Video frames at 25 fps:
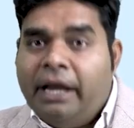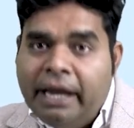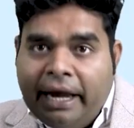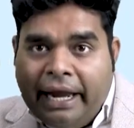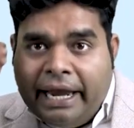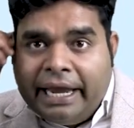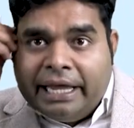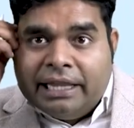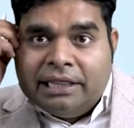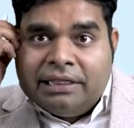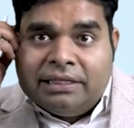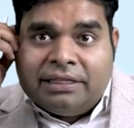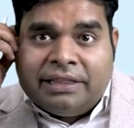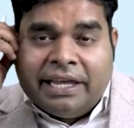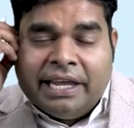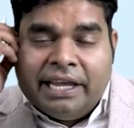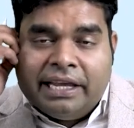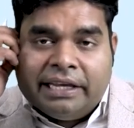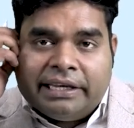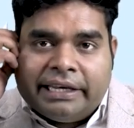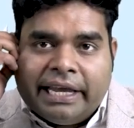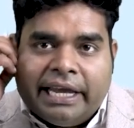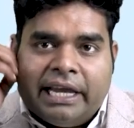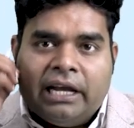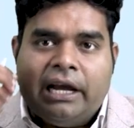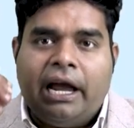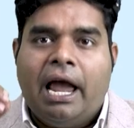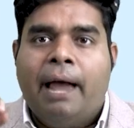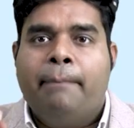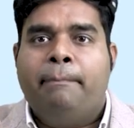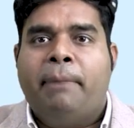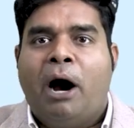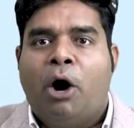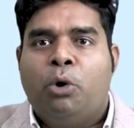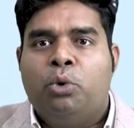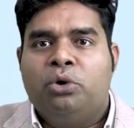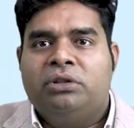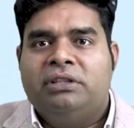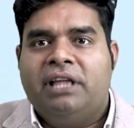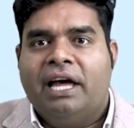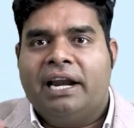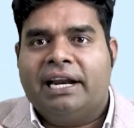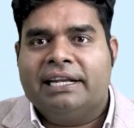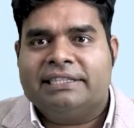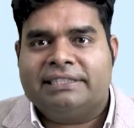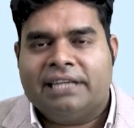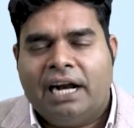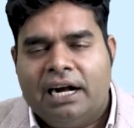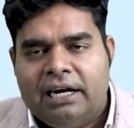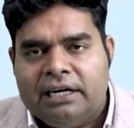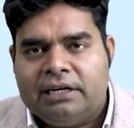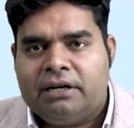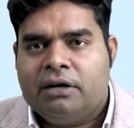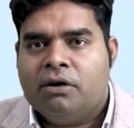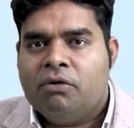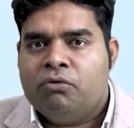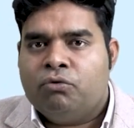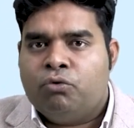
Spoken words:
in thinking about the result.